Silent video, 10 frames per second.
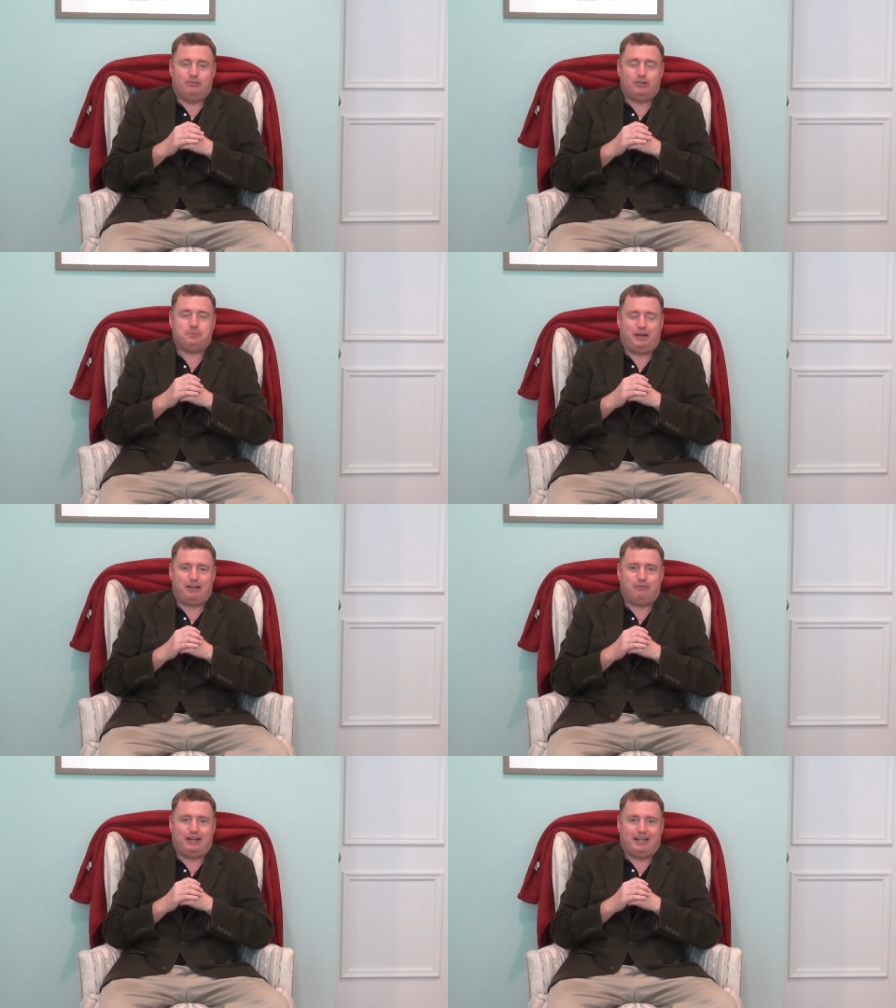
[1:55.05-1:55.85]
Which,
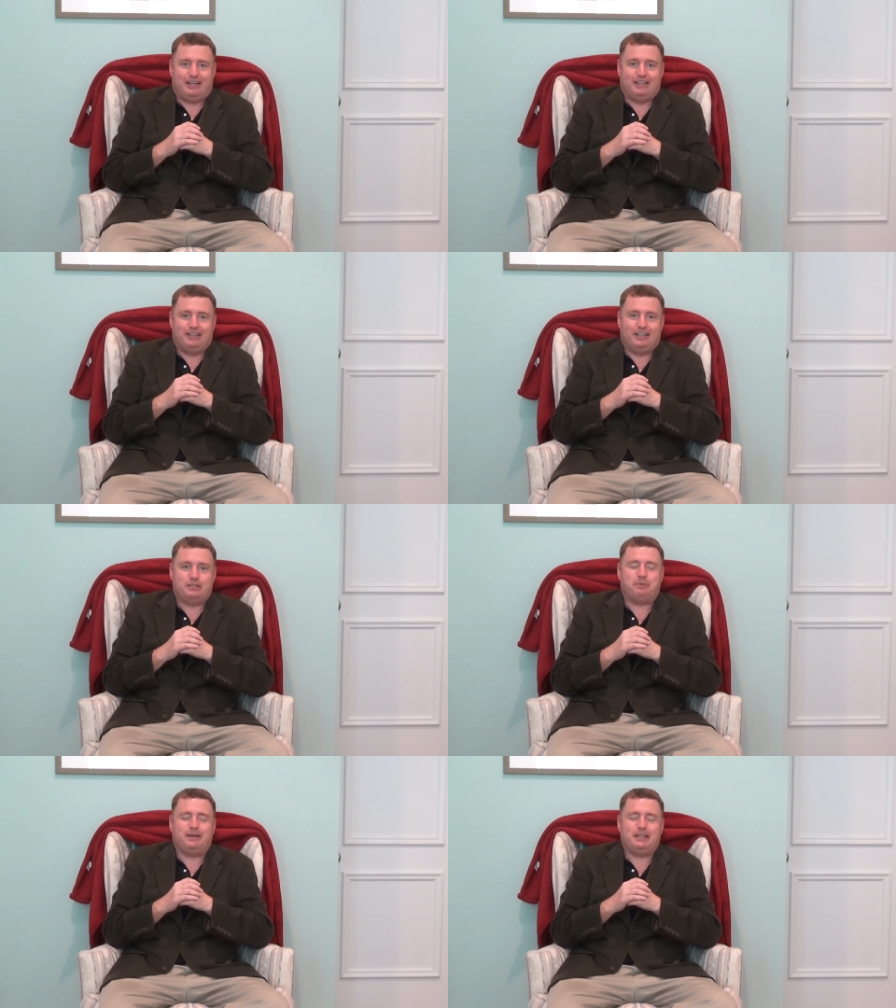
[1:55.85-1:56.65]
by the way,
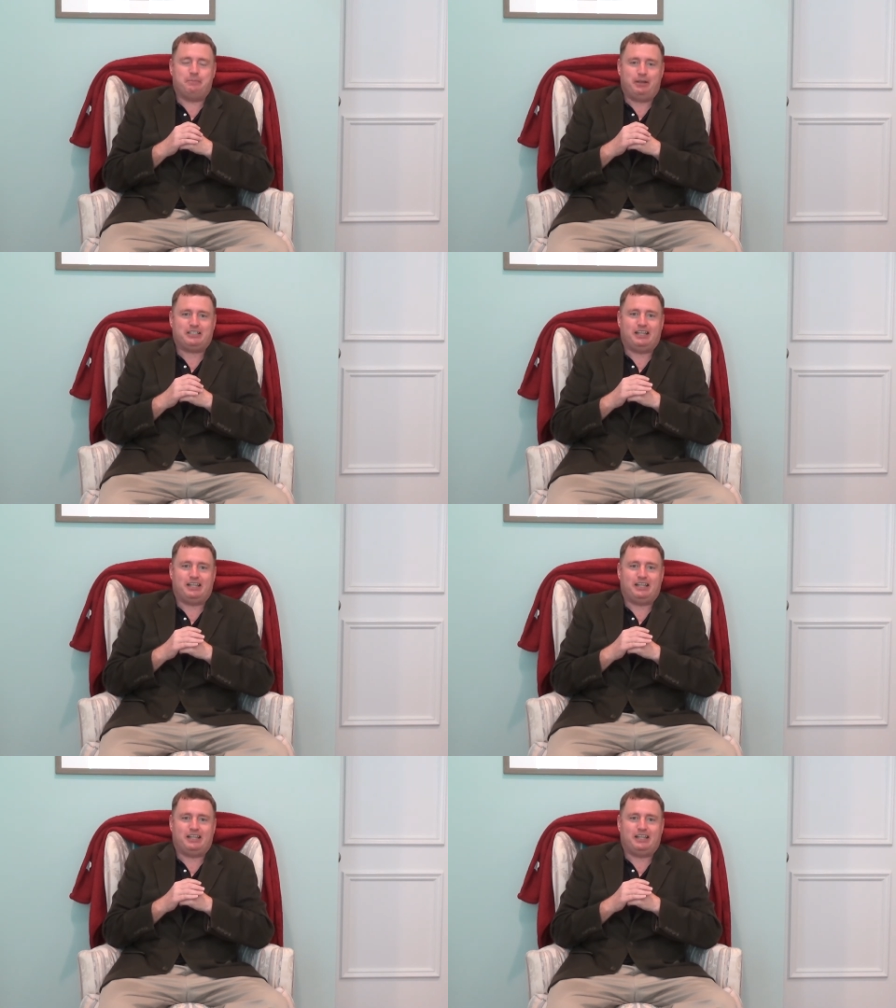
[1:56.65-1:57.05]
it's probably the best